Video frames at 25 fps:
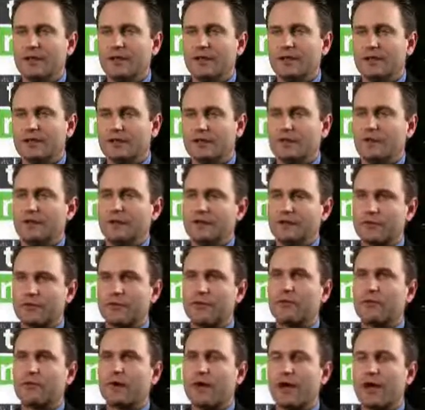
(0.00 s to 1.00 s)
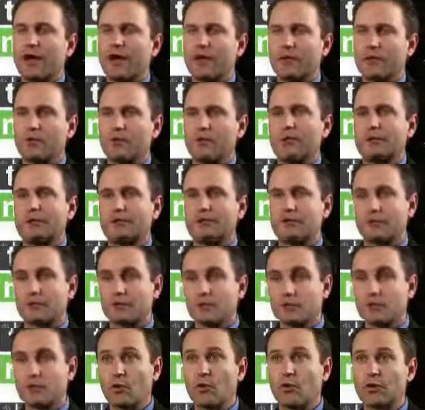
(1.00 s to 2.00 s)
So if you or I want to
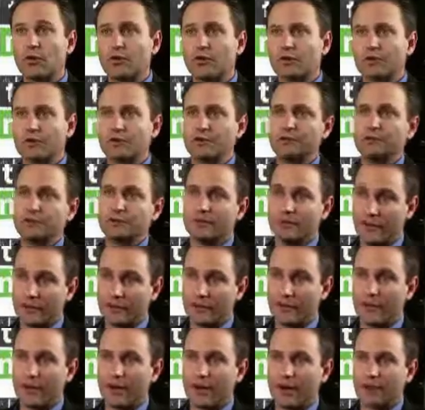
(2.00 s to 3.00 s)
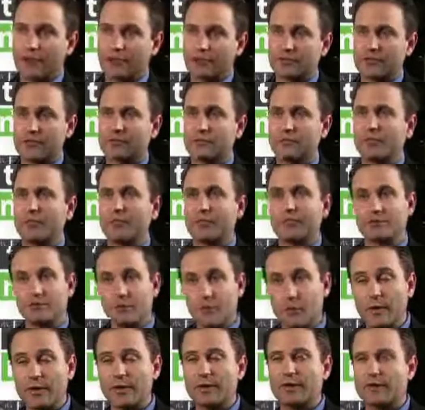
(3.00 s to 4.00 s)
store goods in a warehouse someplace, but
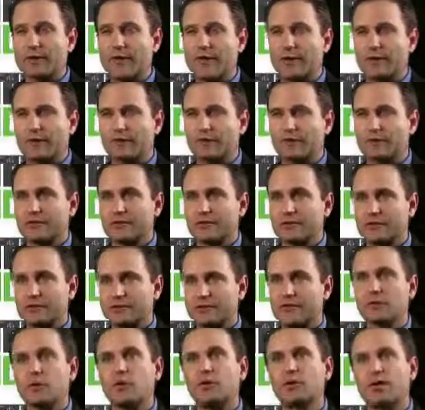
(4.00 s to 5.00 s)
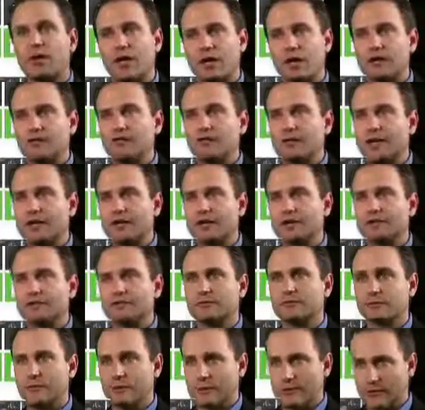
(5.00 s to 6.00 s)
we don't have the facility, we'll contract
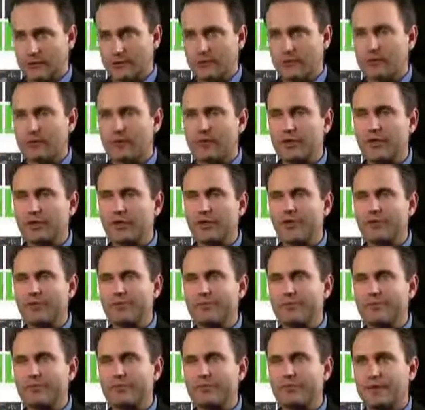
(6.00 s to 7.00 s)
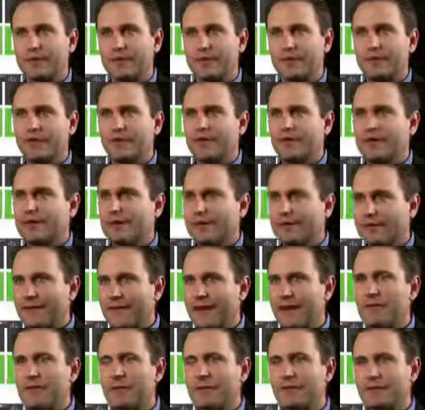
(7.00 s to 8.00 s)
with the 3PL.
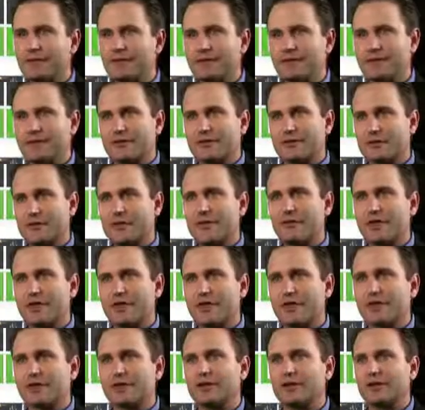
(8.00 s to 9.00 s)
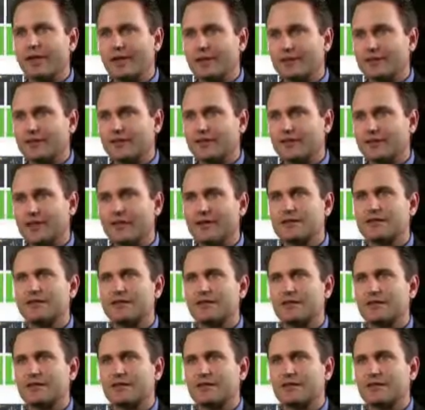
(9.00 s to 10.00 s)
That means that the 3PL has a
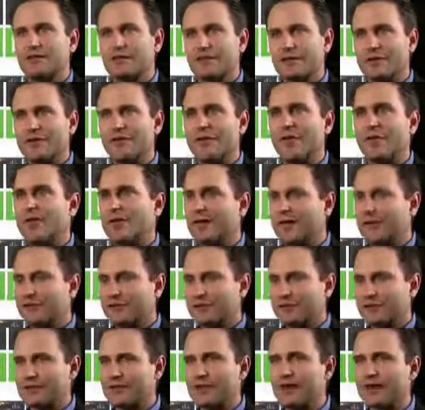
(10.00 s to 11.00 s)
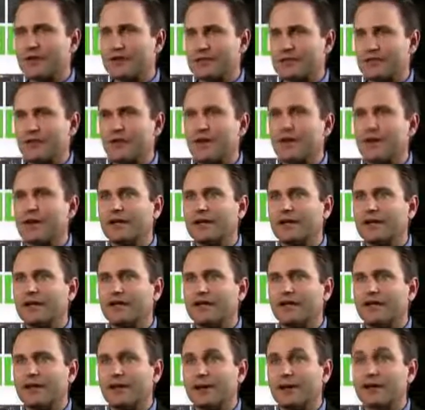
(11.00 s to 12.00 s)
customer that they have to satisfy
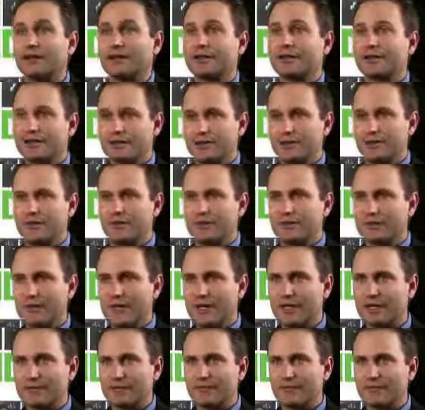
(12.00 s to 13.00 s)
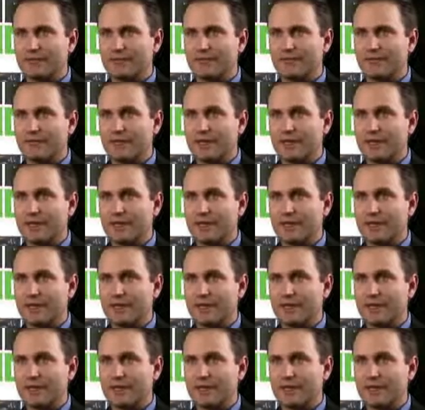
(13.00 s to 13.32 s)
on a continuous basis.